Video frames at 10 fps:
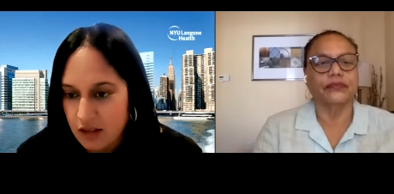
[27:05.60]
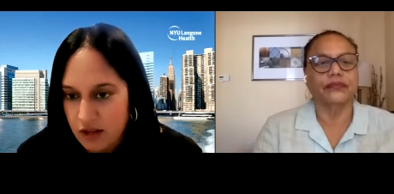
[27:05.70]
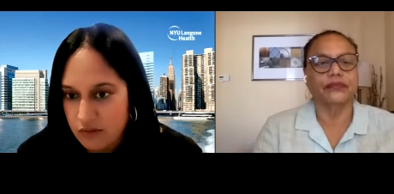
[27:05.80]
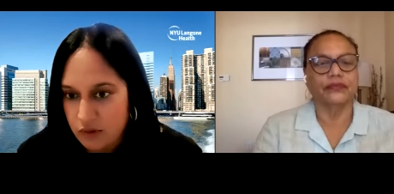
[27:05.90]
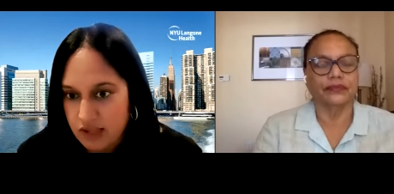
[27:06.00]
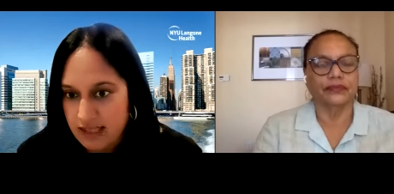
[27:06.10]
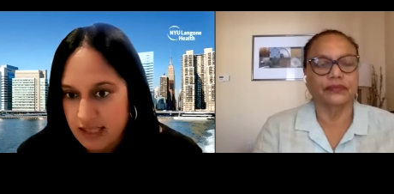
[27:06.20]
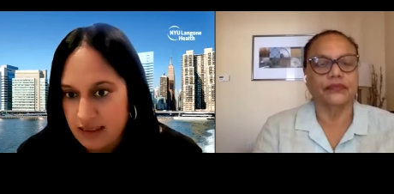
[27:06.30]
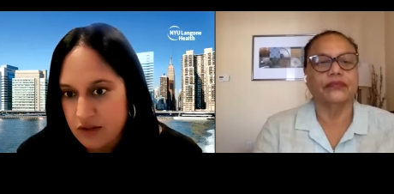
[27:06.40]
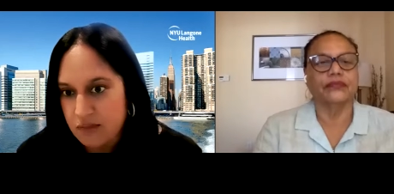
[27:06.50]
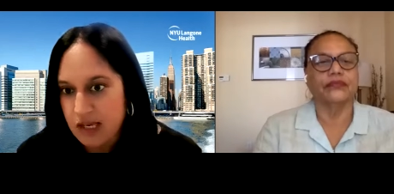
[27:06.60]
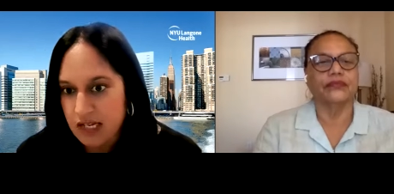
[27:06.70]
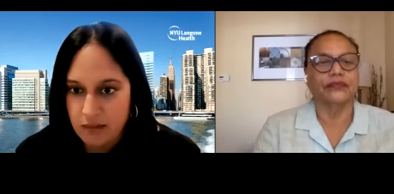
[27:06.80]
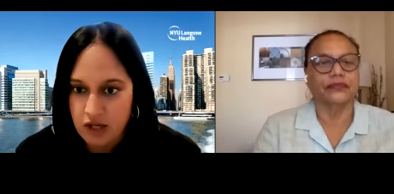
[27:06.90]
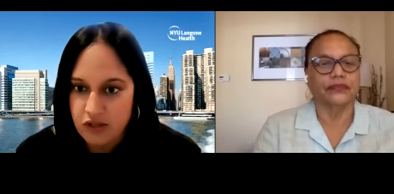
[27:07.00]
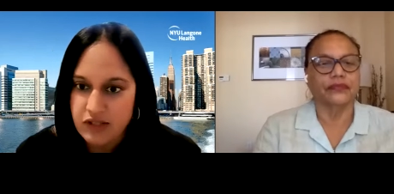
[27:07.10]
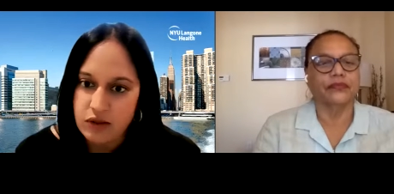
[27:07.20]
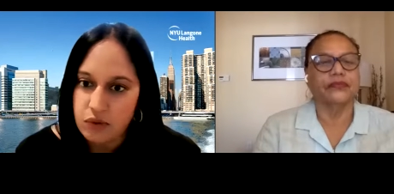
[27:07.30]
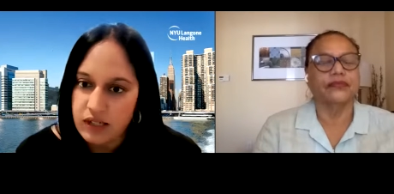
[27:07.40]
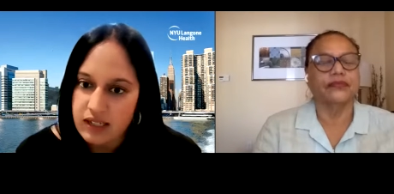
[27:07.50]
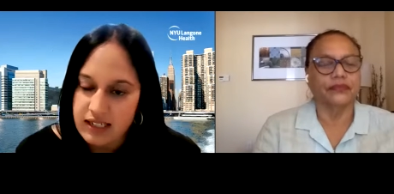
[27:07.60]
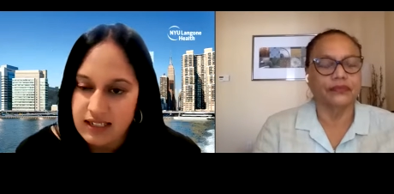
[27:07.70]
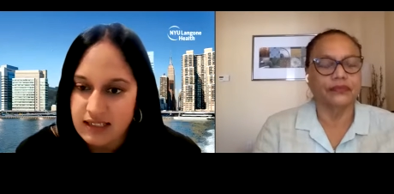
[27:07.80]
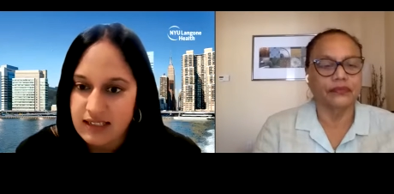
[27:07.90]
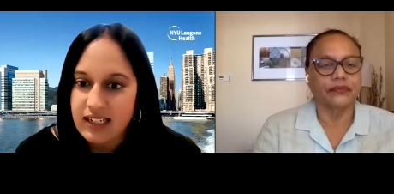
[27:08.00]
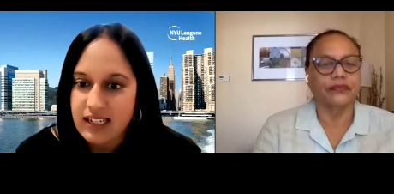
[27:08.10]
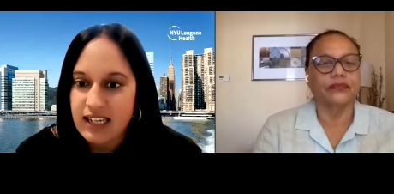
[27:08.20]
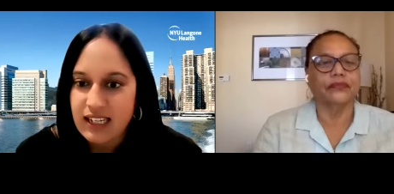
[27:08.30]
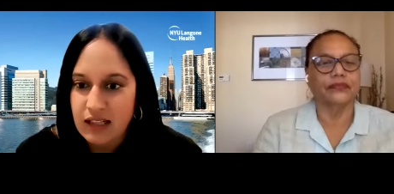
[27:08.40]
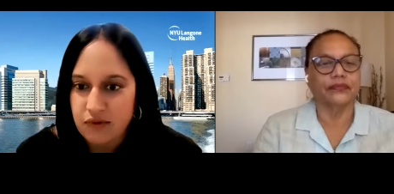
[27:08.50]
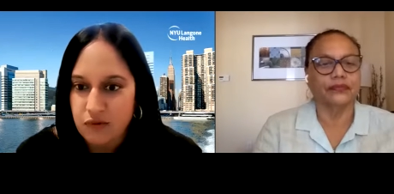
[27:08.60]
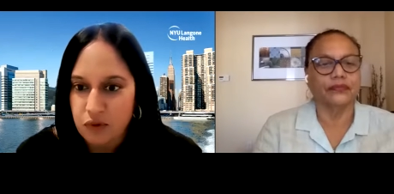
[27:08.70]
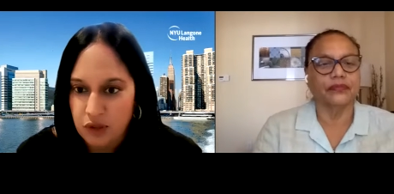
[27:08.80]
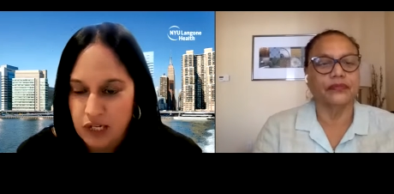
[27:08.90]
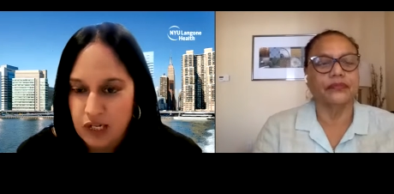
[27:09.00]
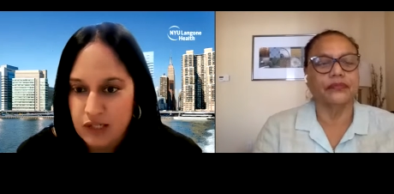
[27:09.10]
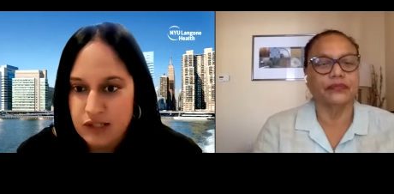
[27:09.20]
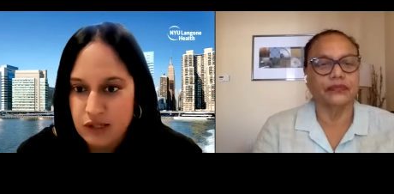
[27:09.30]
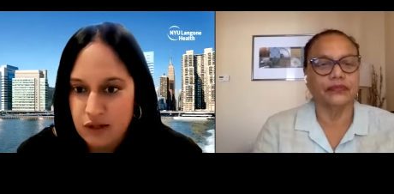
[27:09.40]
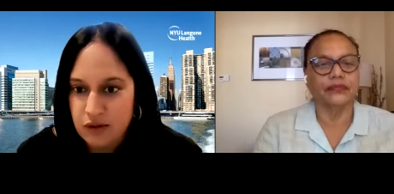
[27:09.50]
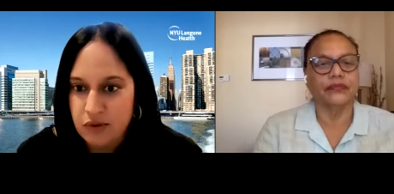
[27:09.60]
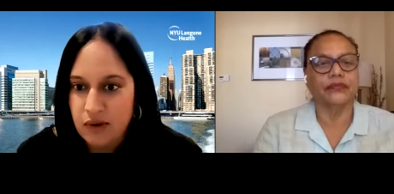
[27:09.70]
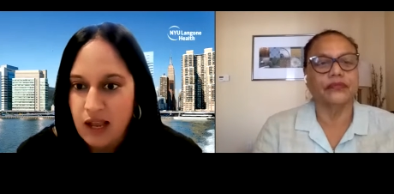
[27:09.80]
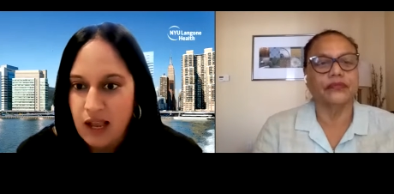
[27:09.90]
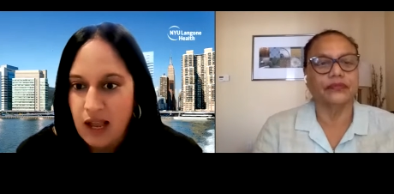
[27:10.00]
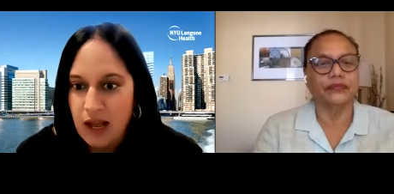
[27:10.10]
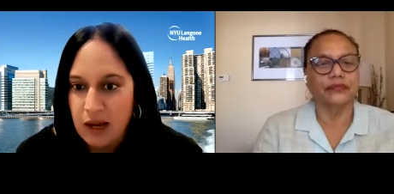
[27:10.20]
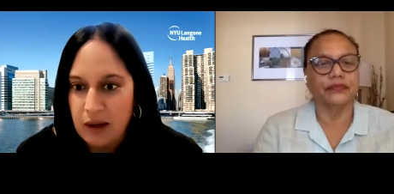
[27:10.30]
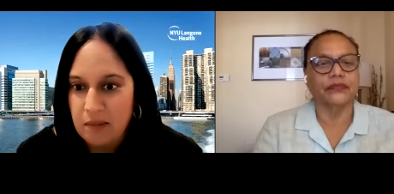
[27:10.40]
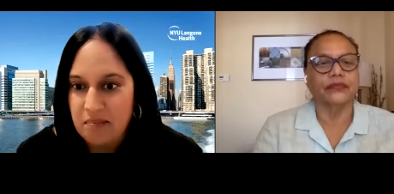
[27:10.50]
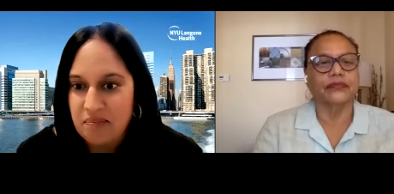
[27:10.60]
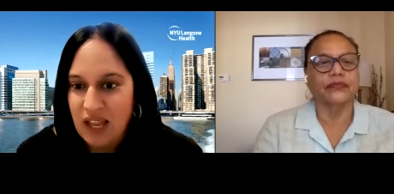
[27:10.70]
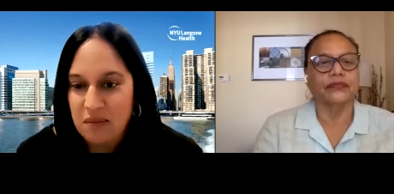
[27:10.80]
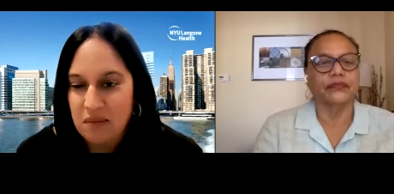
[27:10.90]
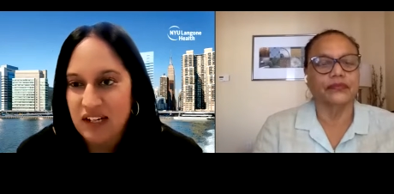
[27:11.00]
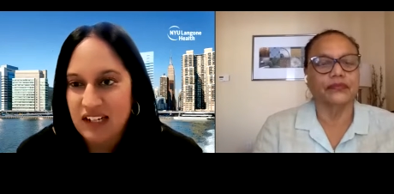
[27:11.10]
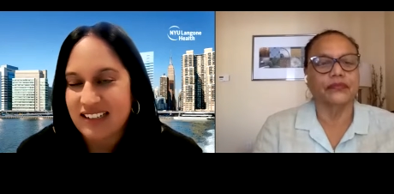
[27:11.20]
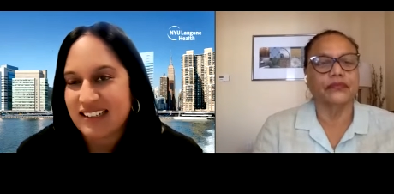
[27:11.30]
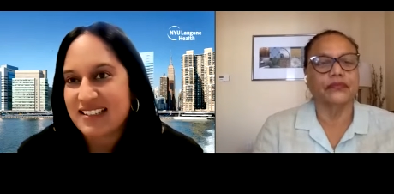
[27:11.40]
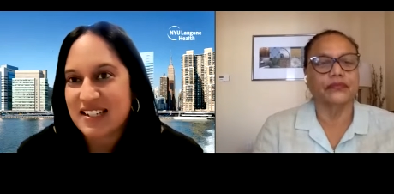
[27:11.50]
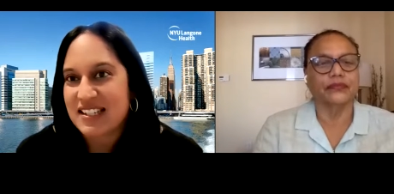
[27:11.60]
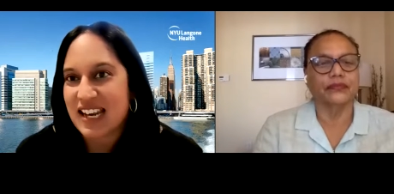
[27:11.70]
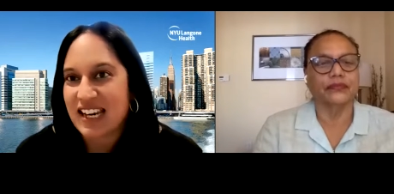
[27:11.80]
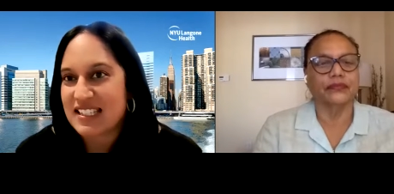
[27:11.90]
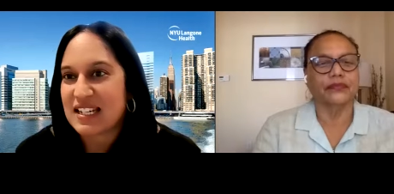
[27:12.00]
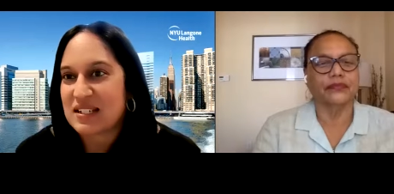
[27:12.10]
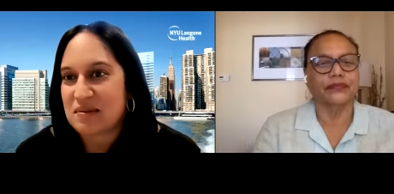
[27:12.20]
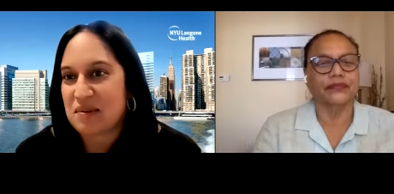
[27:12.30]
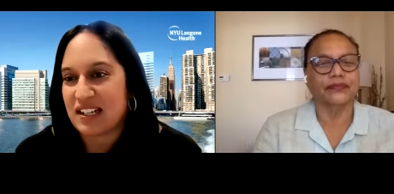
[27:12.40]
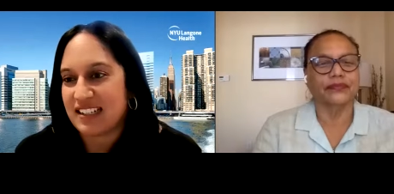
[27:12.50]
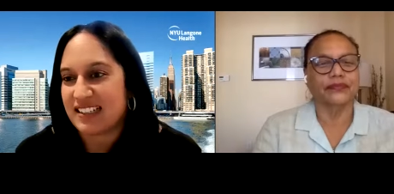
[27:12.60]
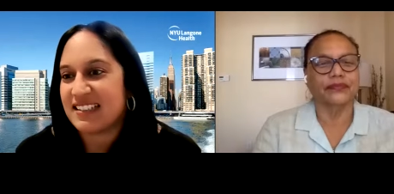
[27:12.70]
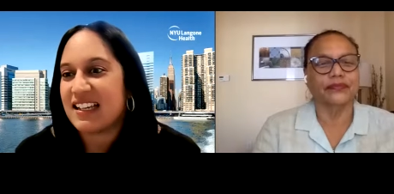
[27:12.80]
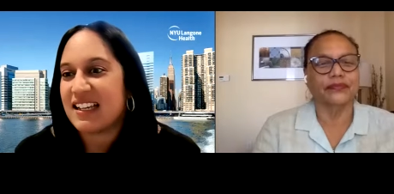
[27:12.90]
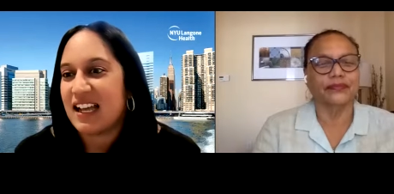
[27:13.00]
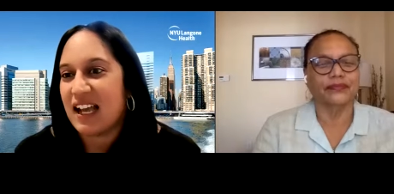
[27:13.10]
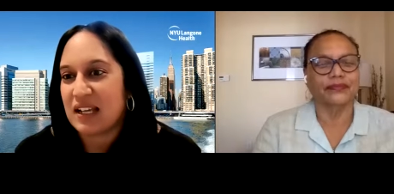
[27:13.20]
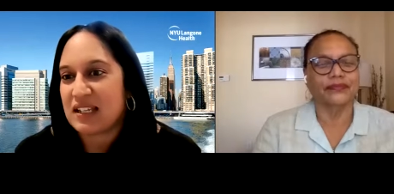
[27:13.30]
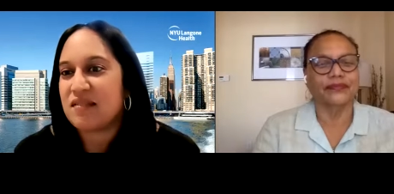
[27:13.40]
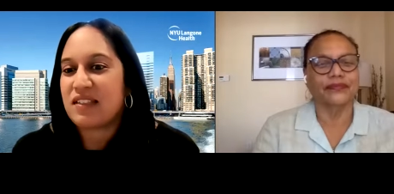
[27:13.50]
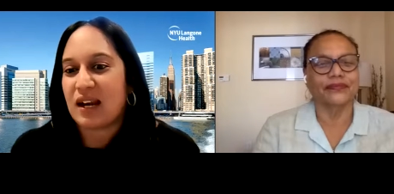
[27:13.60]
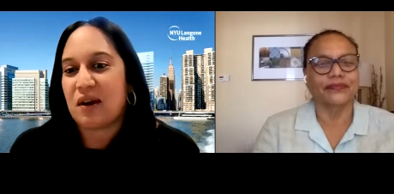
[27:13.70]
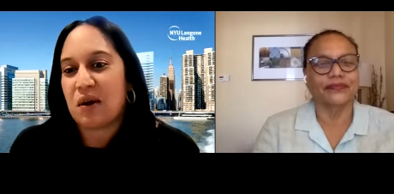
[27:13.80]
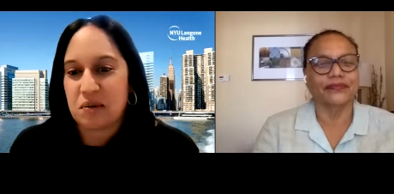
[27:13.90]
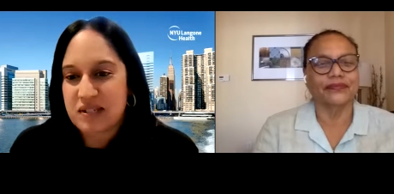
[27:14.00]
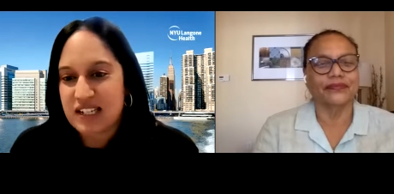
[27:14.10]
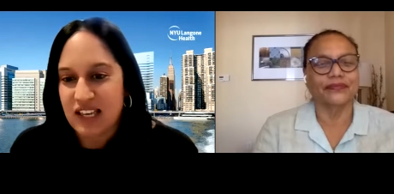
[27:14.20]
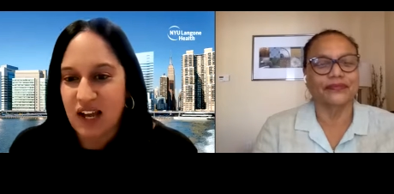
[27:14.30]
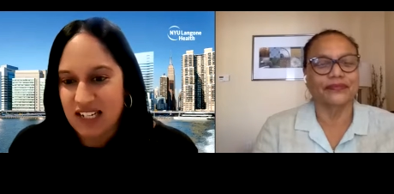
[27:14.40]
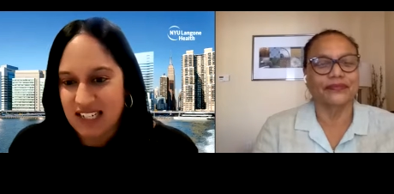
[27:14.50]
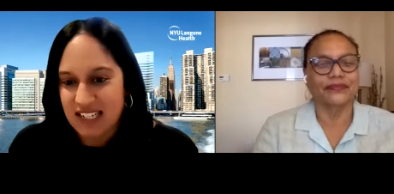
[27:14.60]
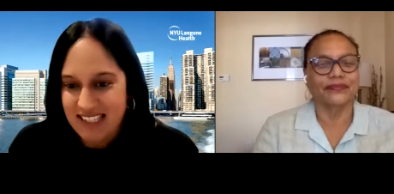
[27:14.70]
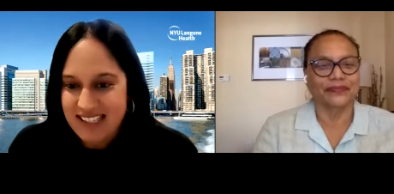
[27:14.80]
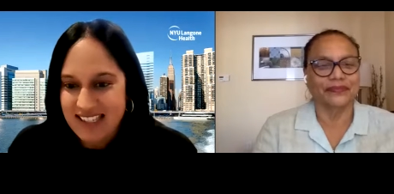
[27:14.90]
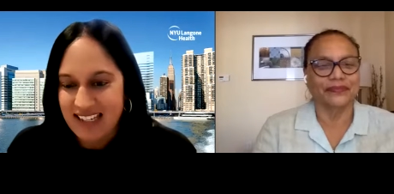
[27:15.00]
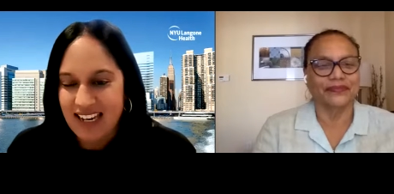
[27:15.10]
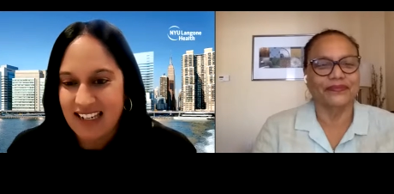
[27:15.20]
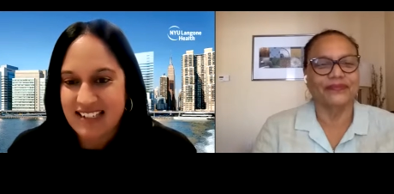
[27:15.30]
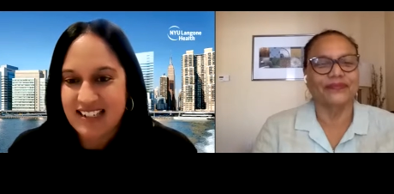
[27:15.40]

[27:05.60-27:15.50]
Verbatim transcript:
Speaker 1: a lot of work like that. There's many models in Oregon and California. So um, I want to just, I guess I just want to uh, give that hope to the audience and, and